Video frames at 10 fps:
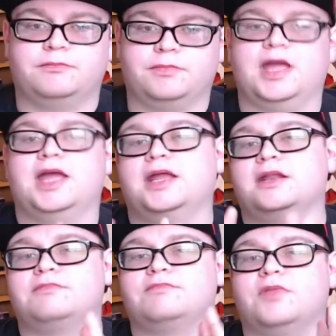
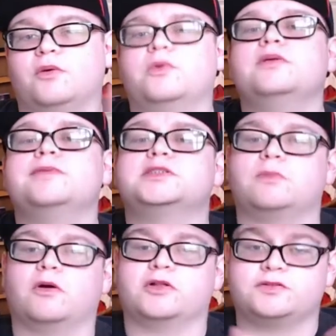and there will be
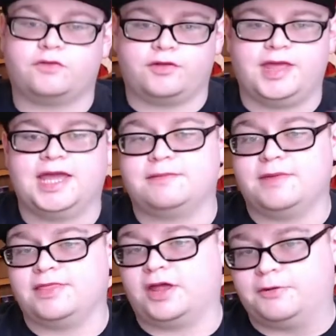spoilers for the
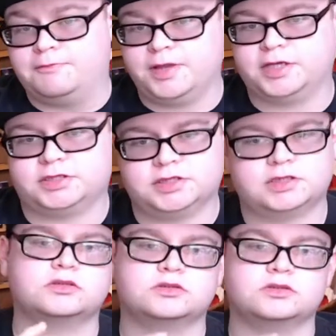anime that are
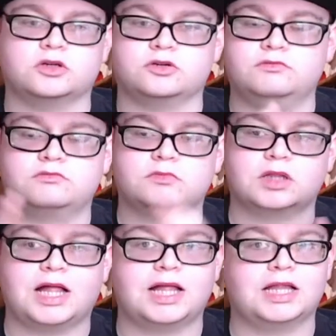mentioned. So
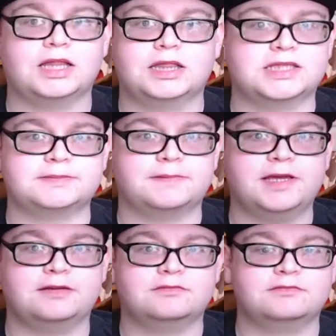let's
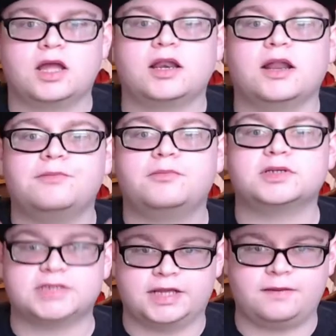begin. Number
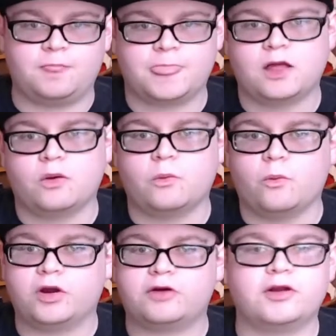10,
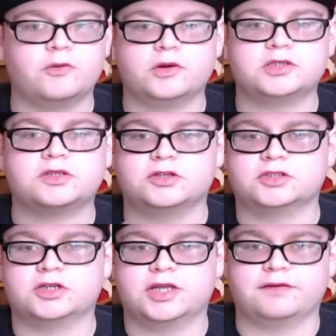Wandering Witch, The
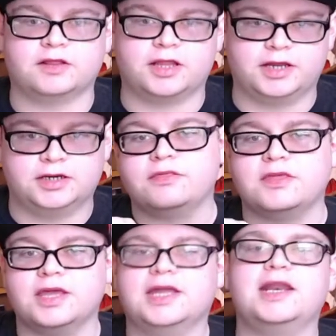Journey of Elena.
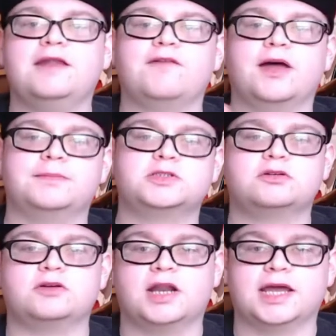The end of
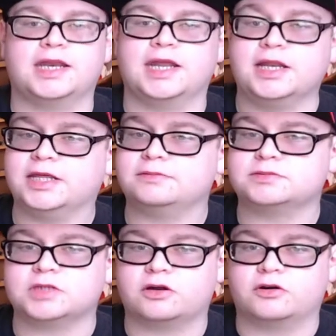episode 9, A Deep
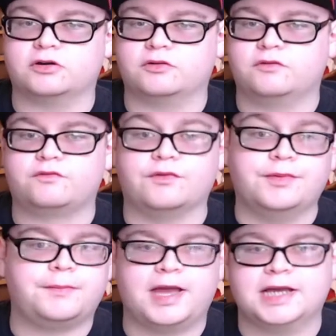Sorrow from
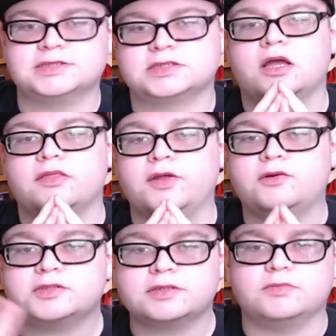the Past. There
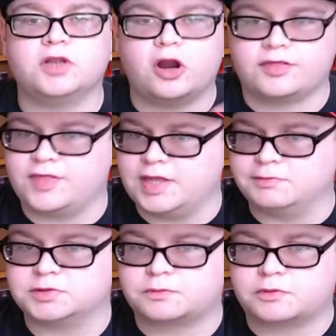were some dark
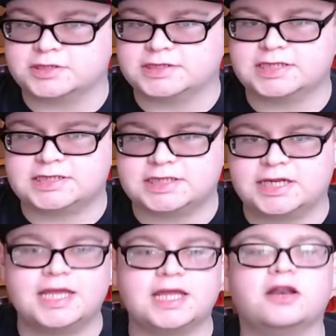themes
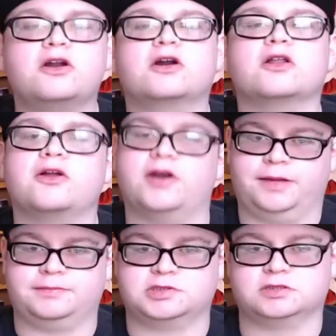presented in earlier
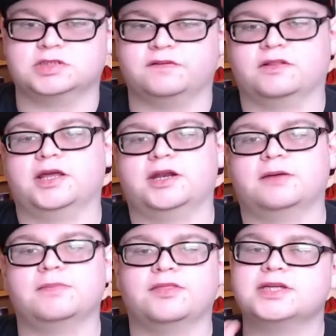episodes of Elena,
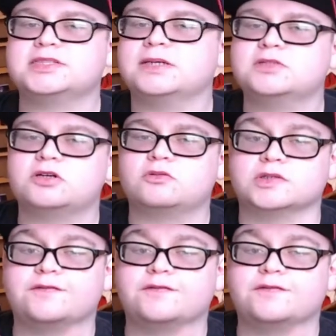but this episode was